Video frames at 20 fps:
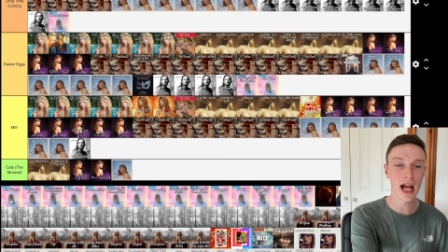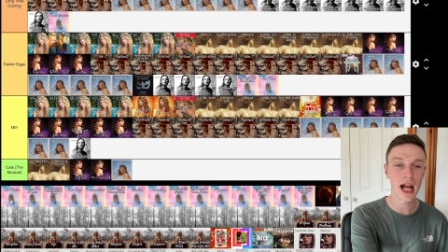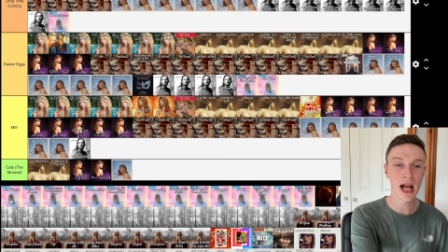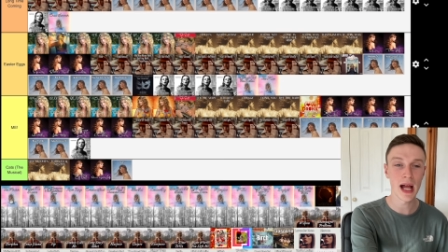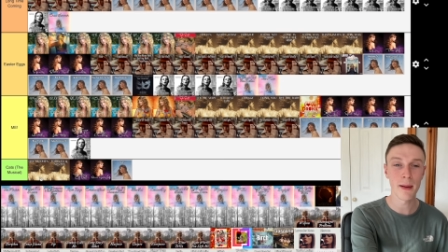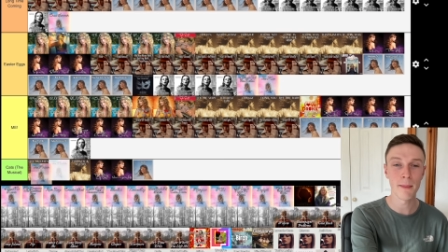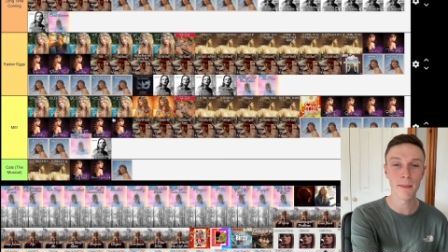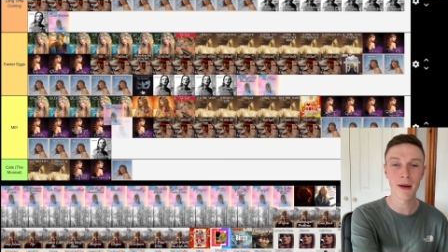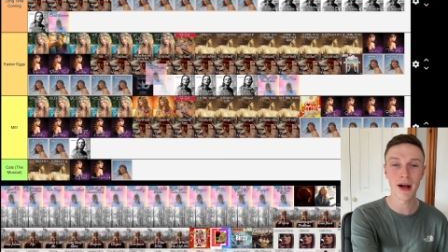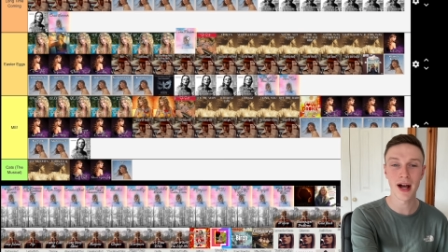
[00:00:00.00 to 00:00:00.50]

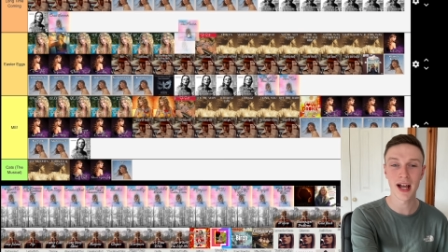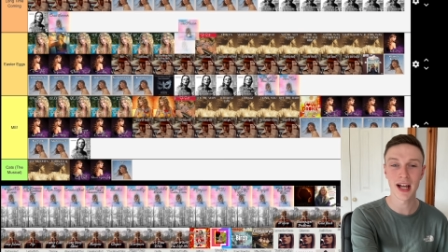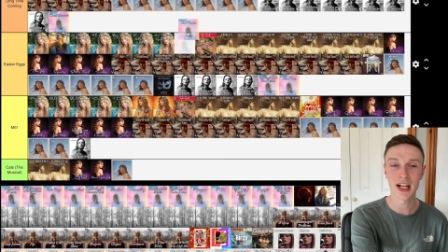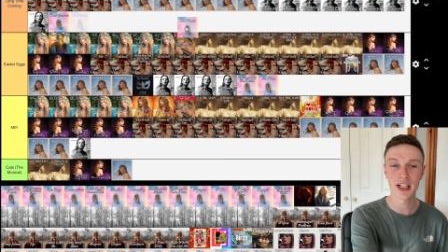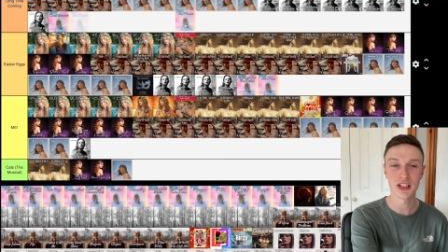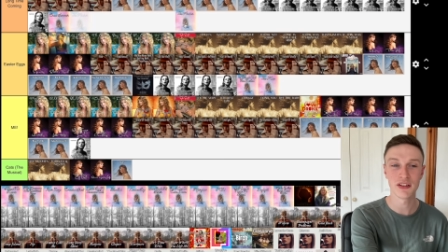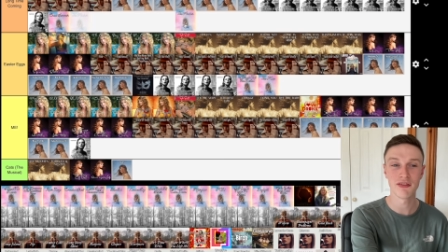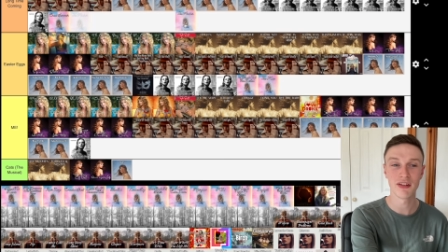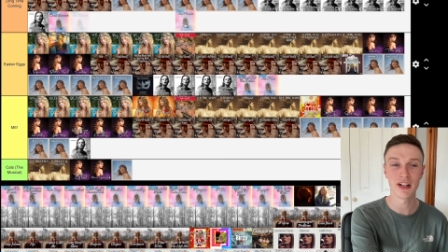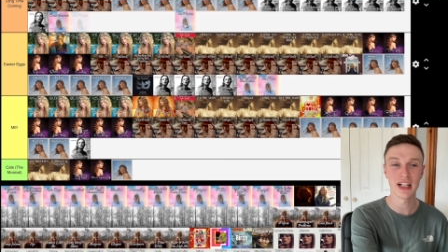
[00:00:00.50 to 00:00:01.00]
um, I
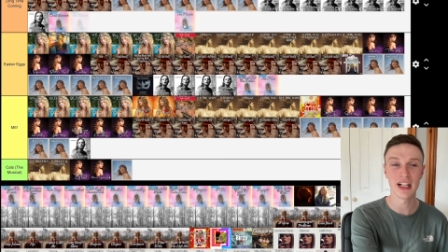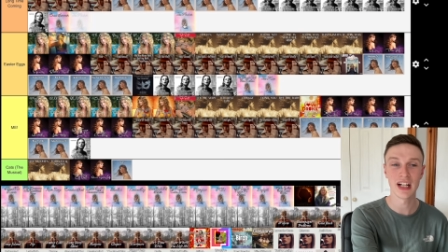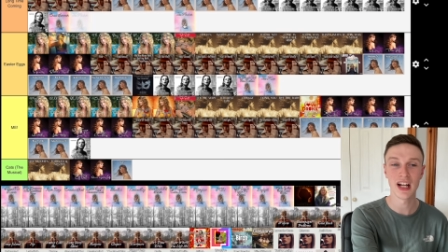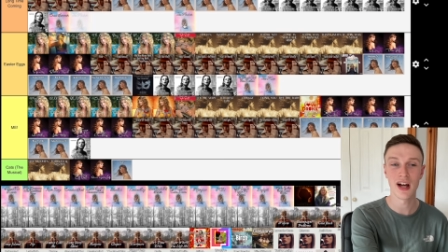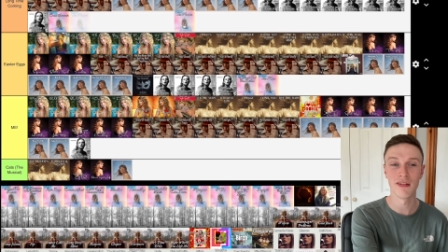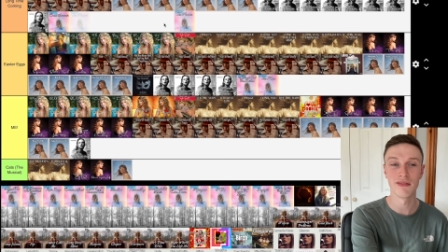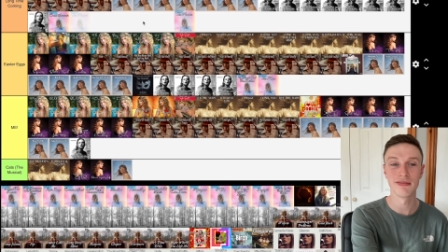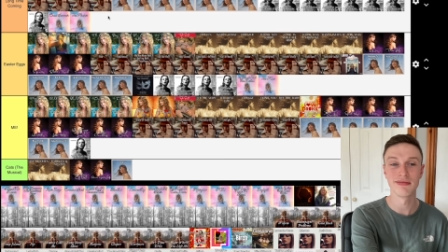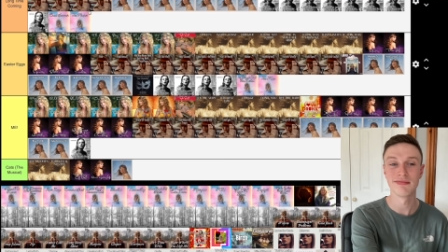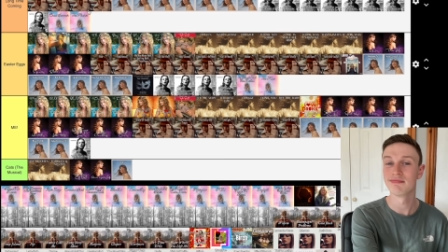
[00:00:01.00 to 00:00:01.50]
actually really
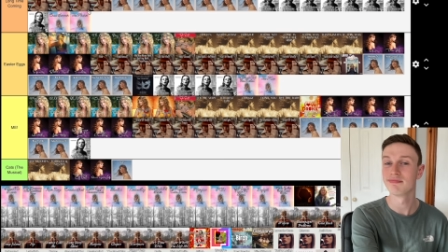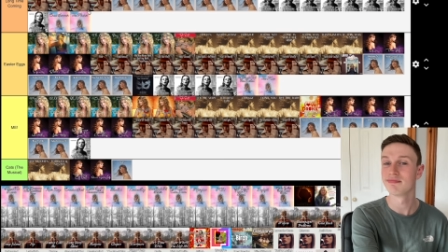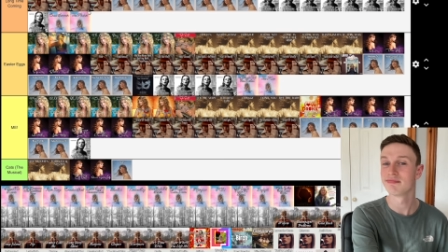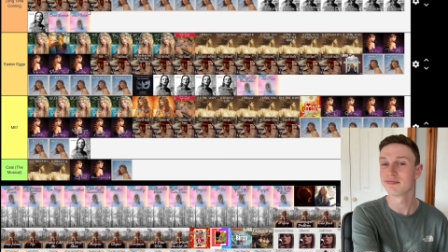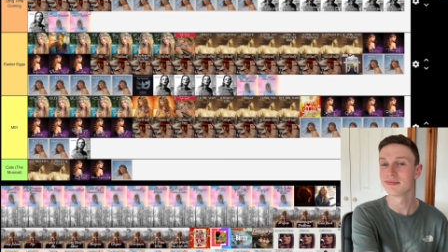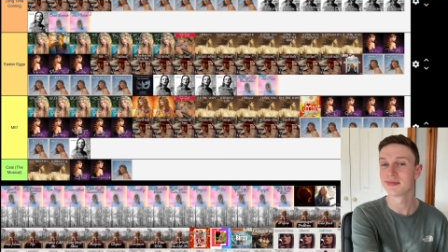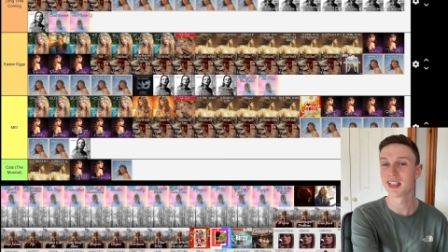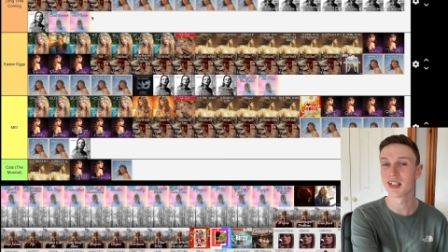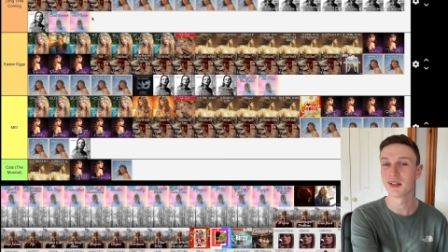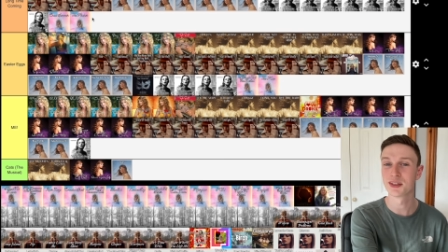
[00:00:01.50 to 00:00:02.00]
love.
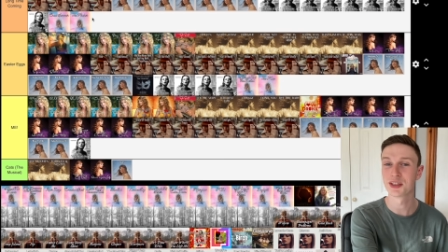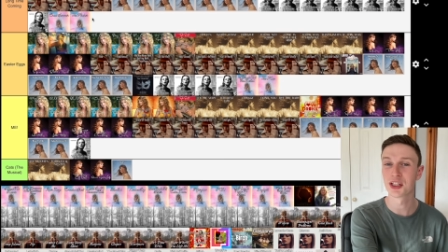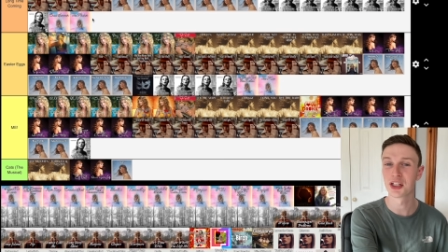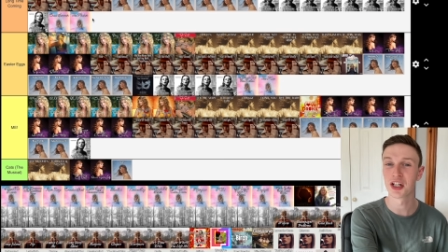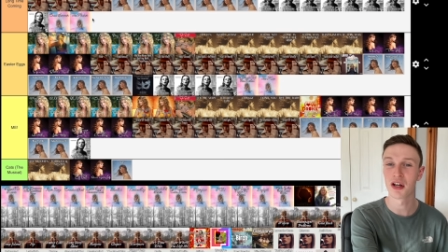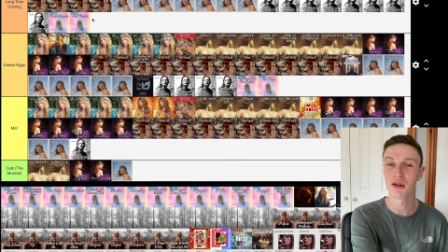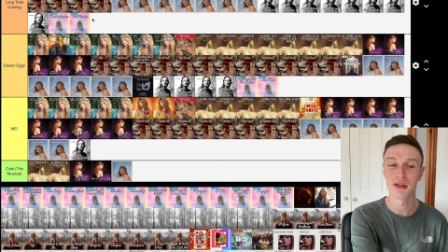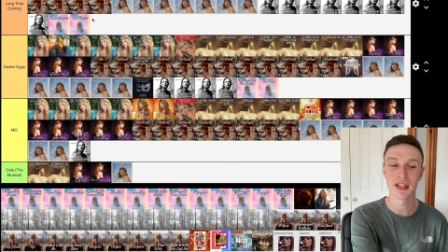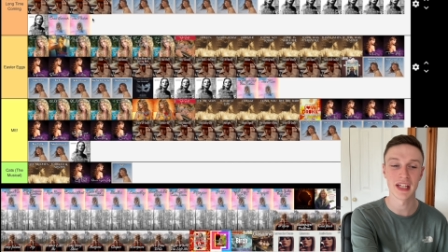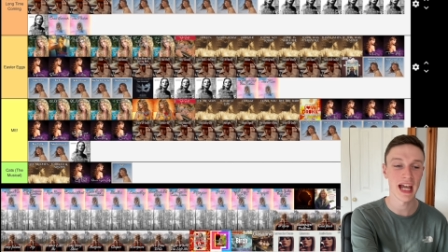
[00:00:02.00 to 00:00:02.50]
So it's going to
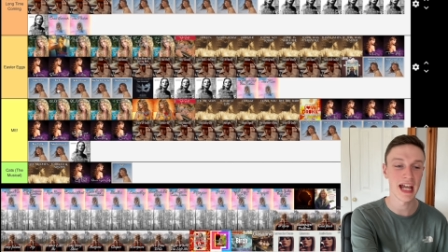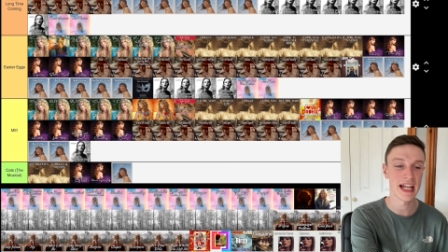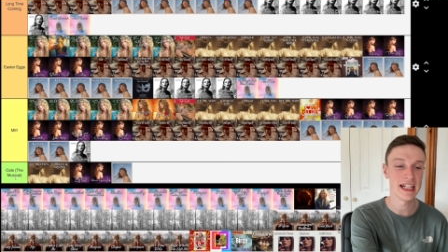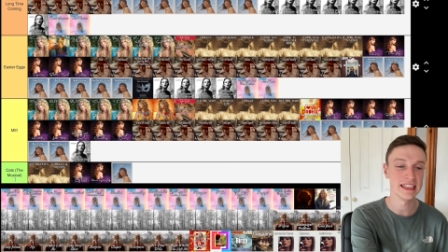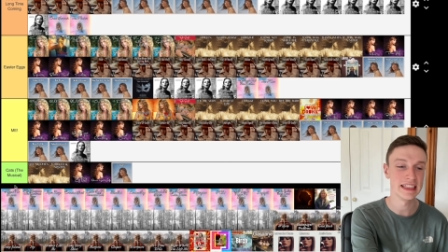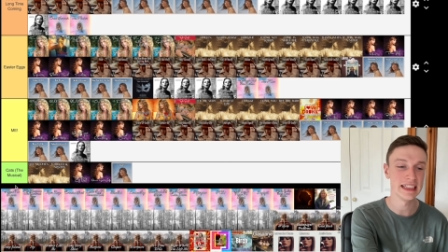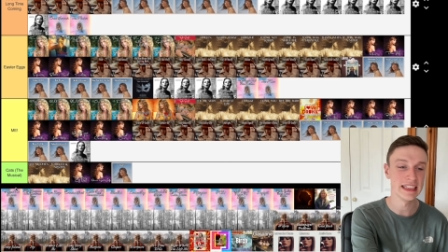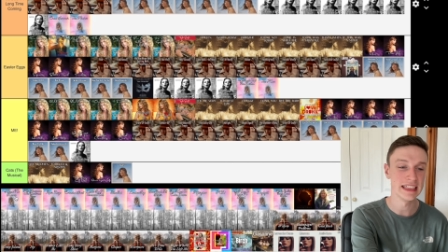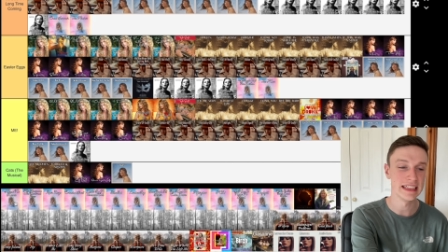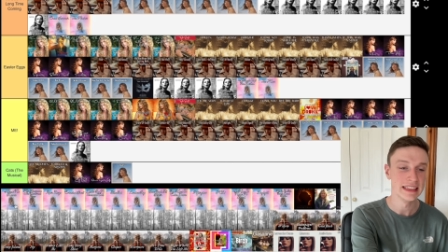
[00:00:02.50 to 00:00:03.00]
go in the A
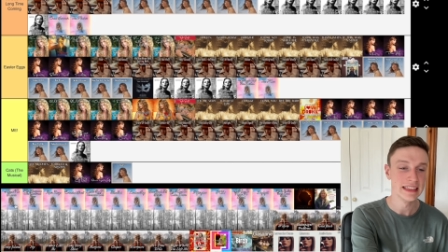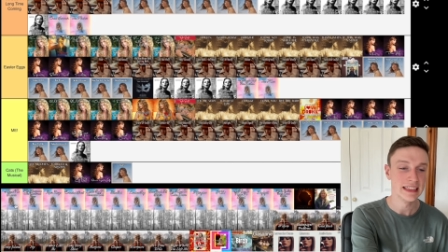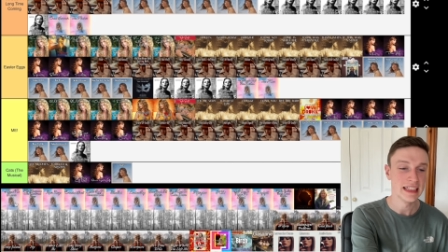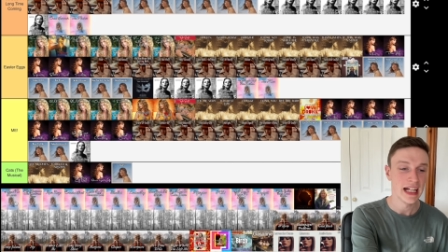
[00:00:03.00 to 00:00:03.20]
tier.